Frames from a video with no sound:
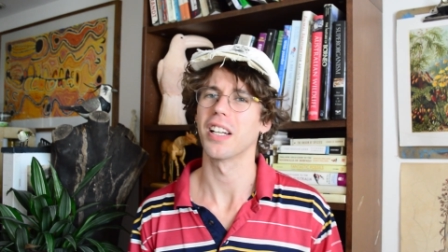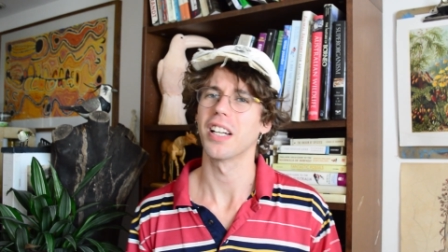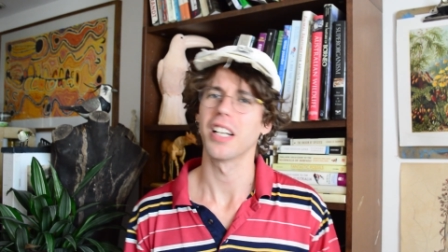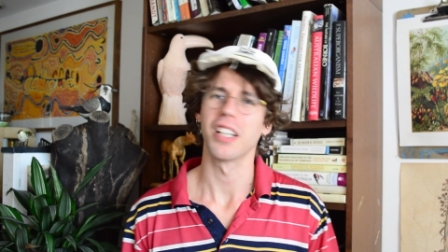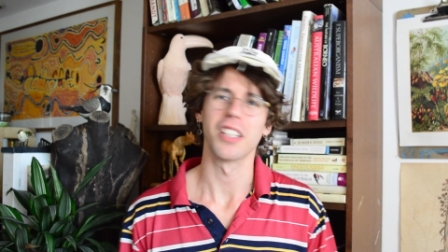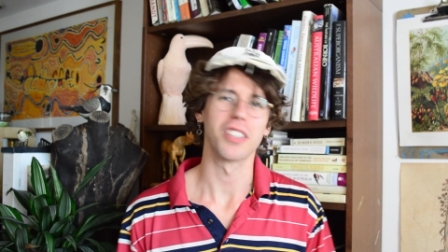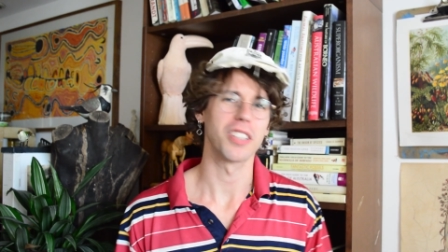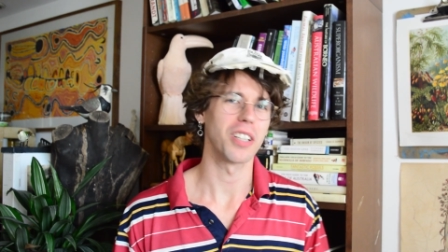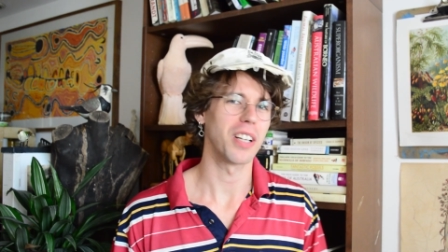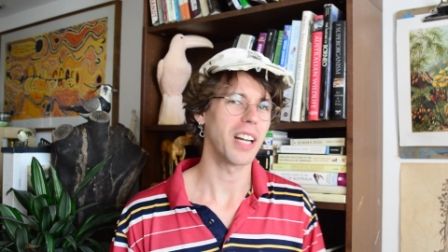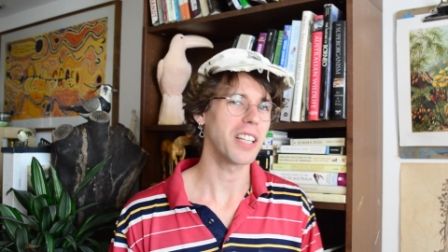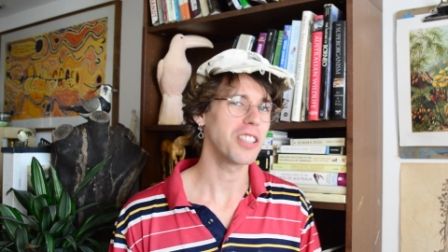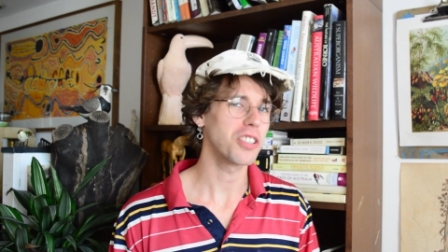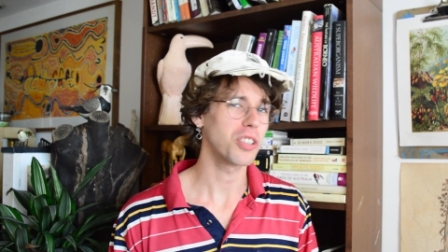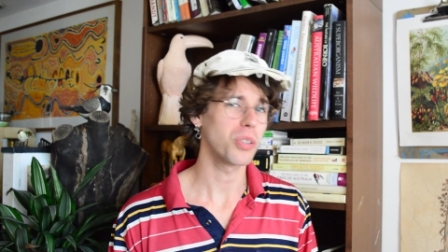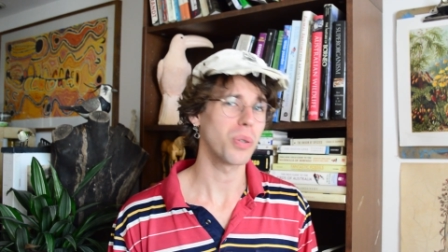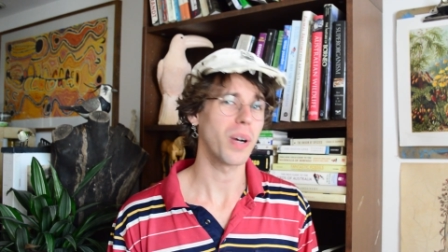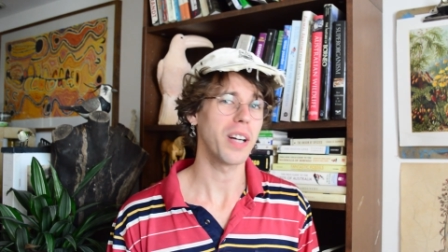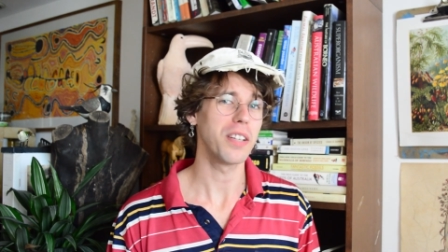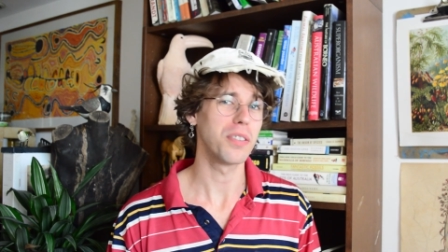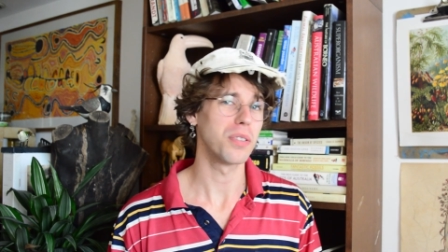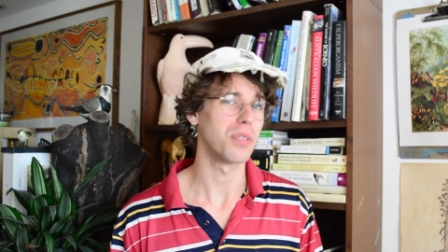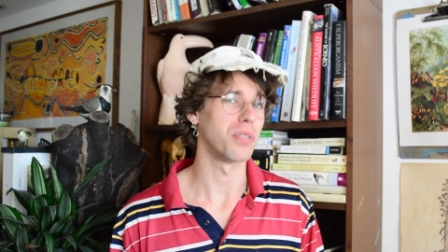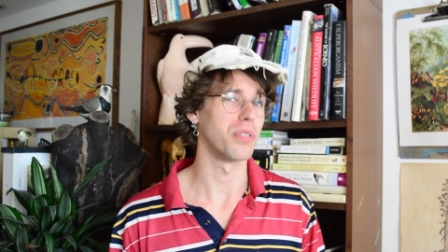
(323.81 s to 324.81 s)
so let's
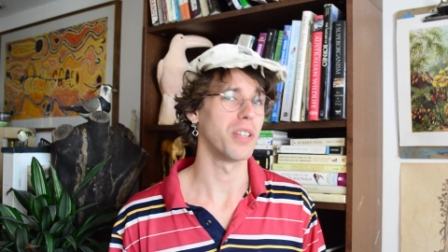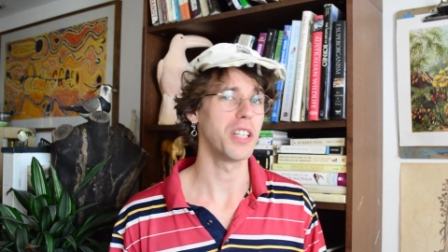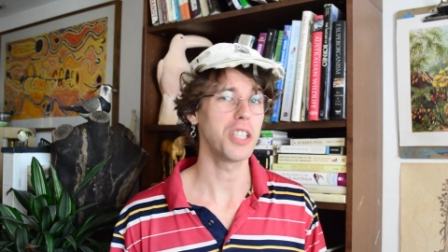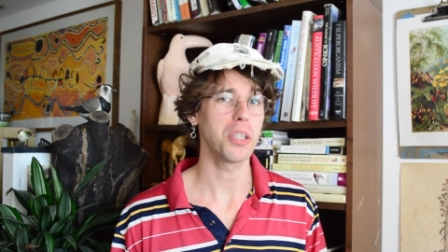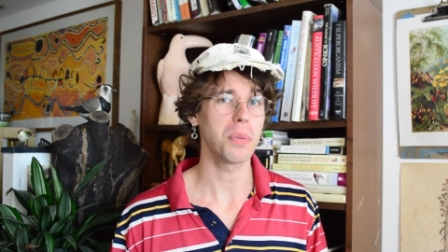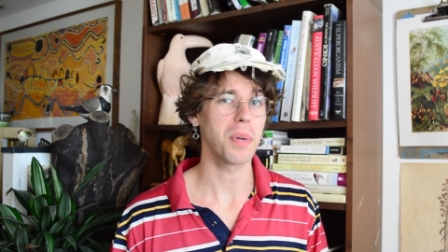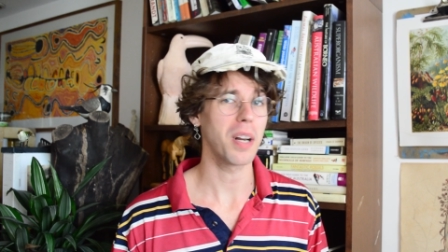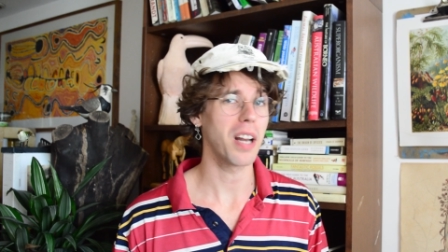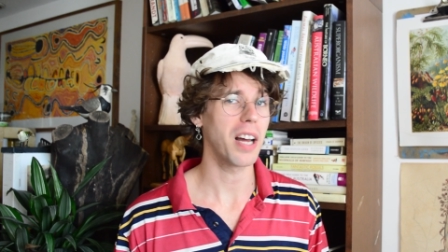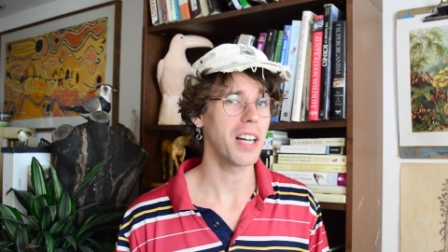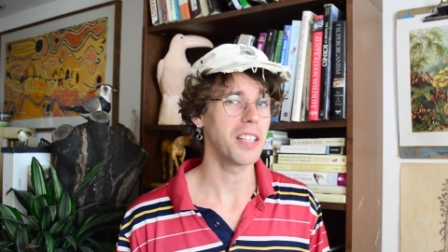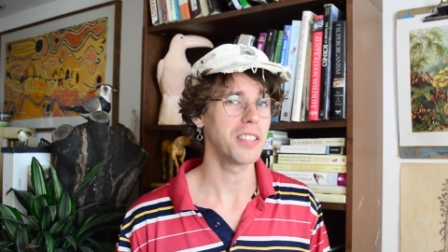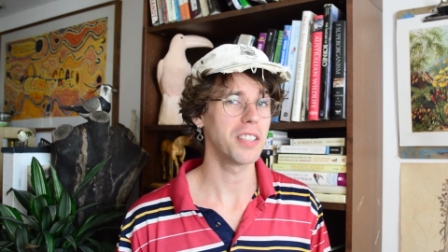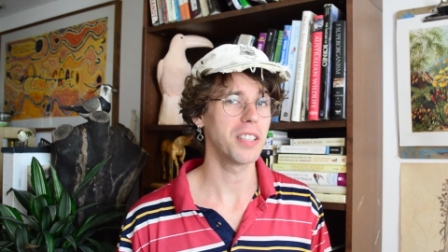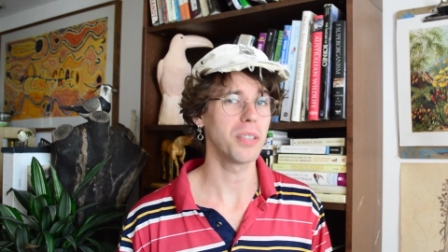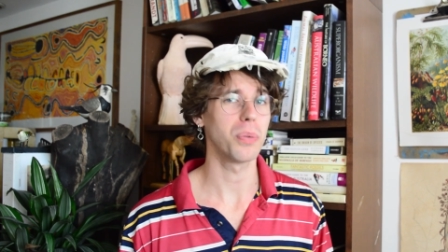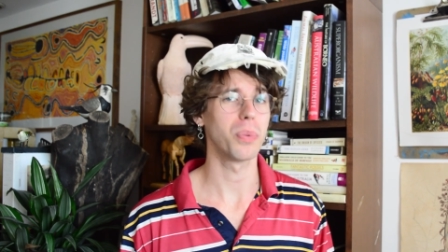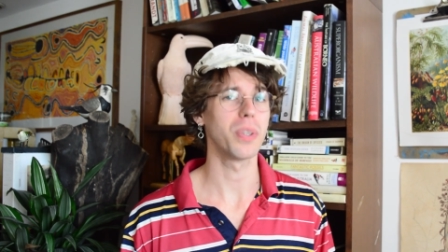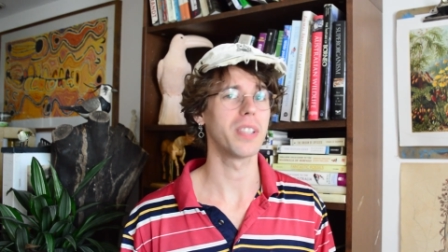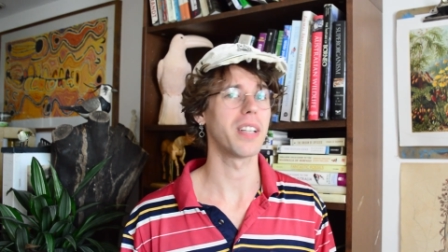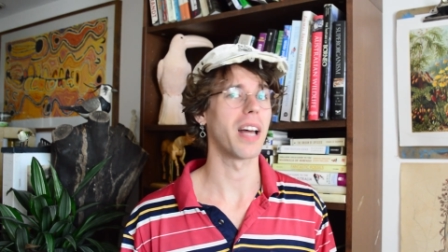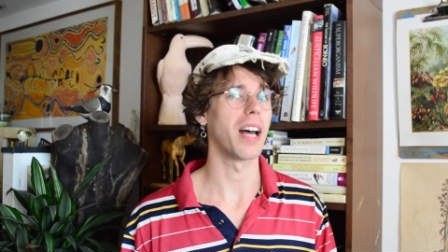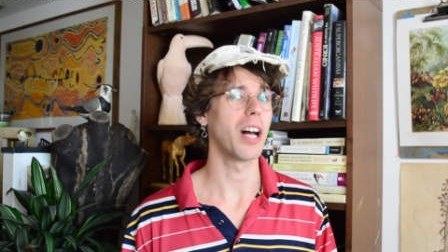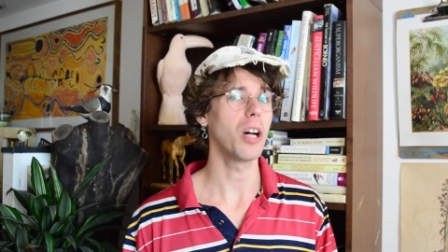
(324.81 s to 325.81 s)
try to visualize it
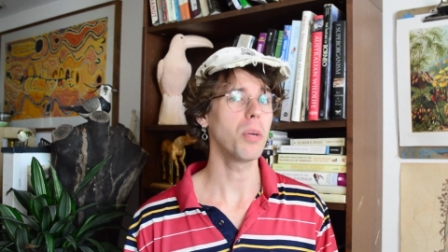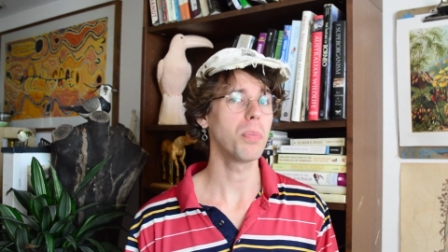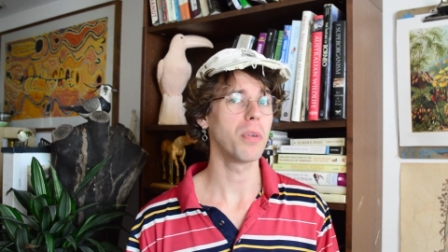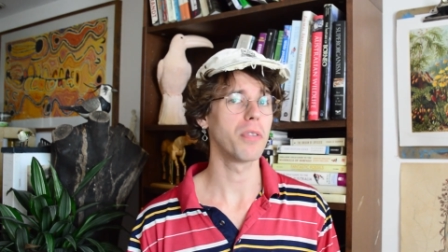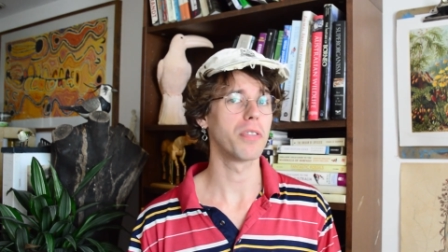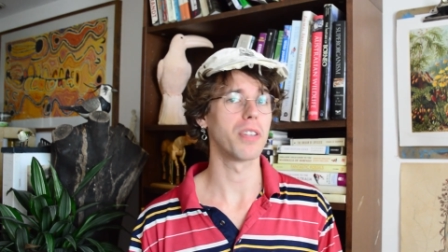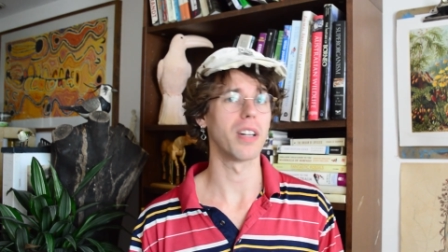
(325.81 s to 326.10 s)
with the help of